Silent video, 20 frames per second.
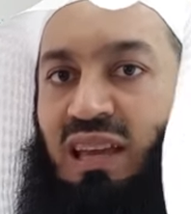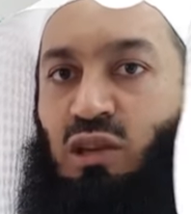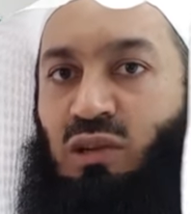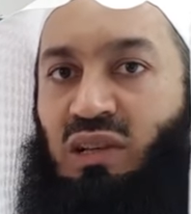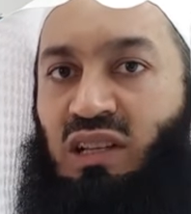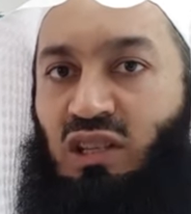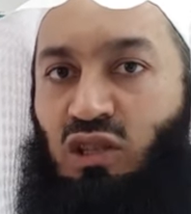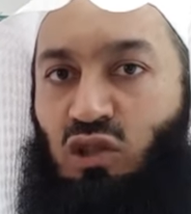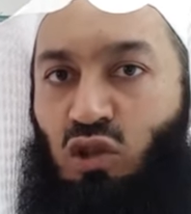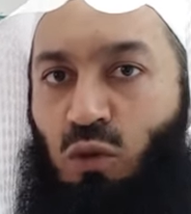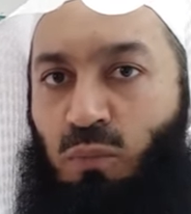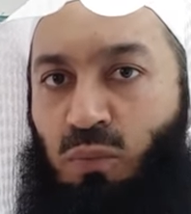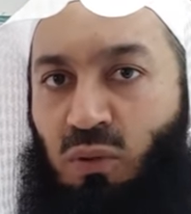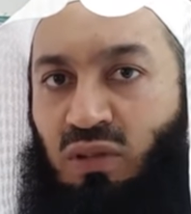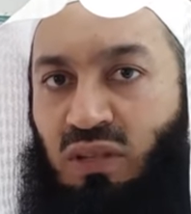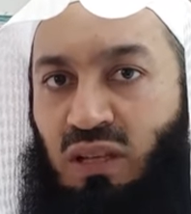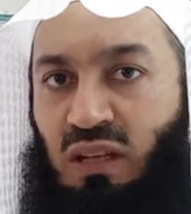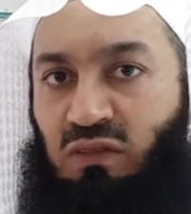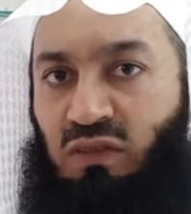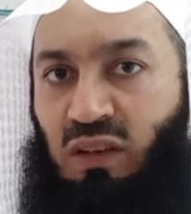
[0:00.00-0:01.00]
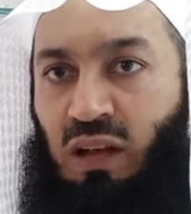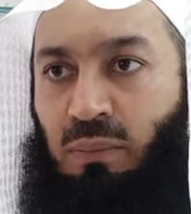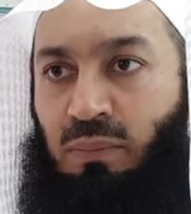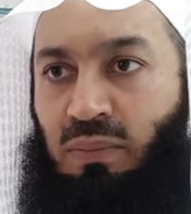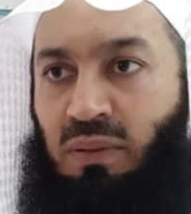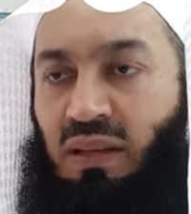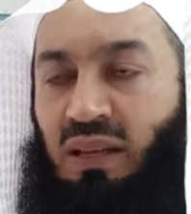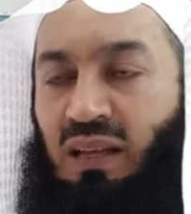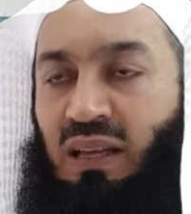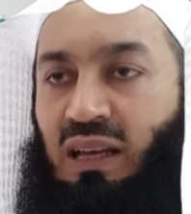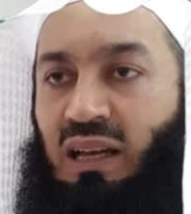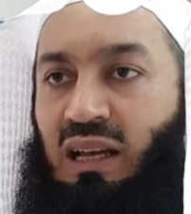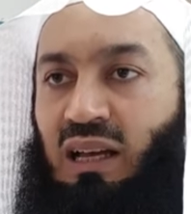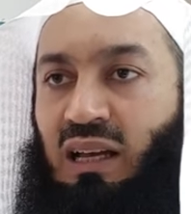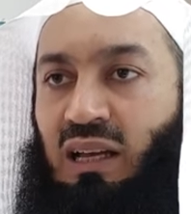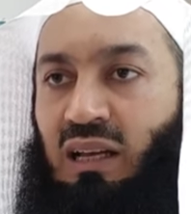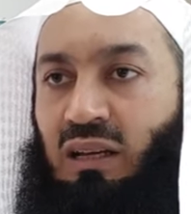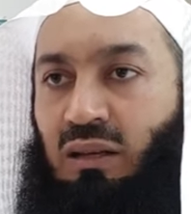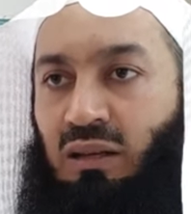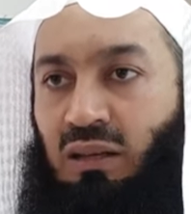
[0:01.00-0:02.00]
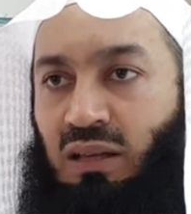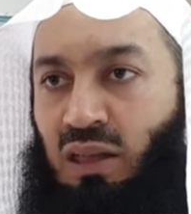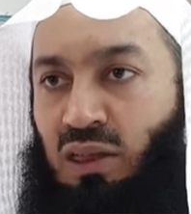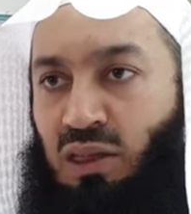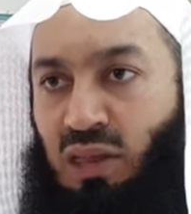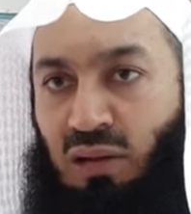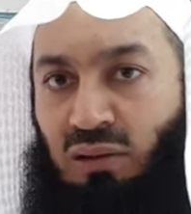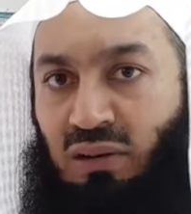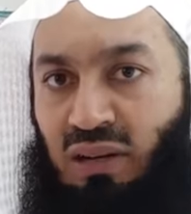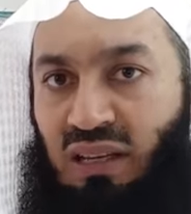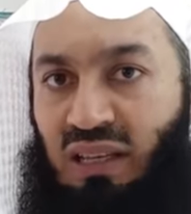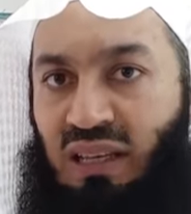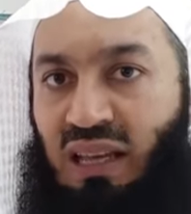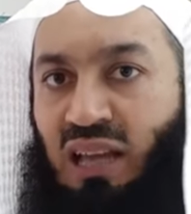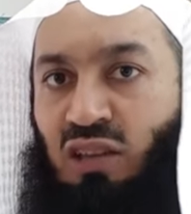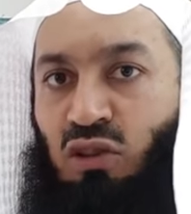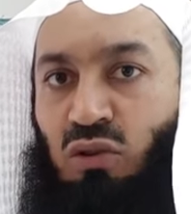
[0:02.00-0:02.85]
You can soap yourself up thoroughly,